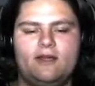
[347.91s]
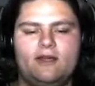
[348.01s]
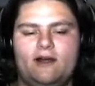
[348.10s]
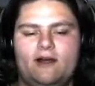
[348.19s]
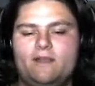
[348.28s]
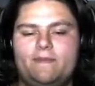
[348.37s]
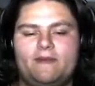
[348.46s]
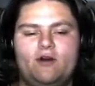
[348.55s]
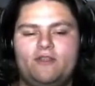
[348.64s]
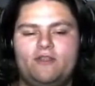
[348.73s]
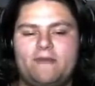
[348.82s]
Oh yeah, hold
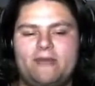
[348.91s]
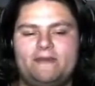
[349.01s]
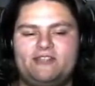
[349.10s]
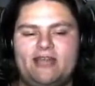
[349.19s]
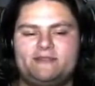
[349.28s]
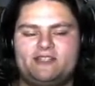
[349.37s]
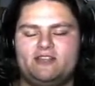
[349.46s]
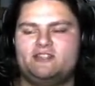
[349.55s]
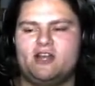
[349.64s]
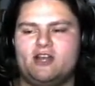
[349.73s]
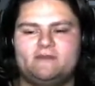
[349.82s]
the baby jams
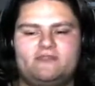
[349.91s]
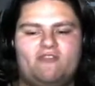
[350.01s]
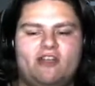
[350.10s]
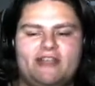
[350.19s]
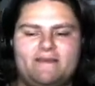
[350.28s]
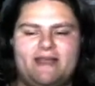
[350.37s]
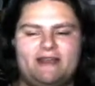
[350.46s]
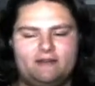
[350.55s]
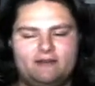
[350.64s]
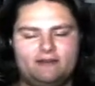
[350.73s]
till the drums fully come in.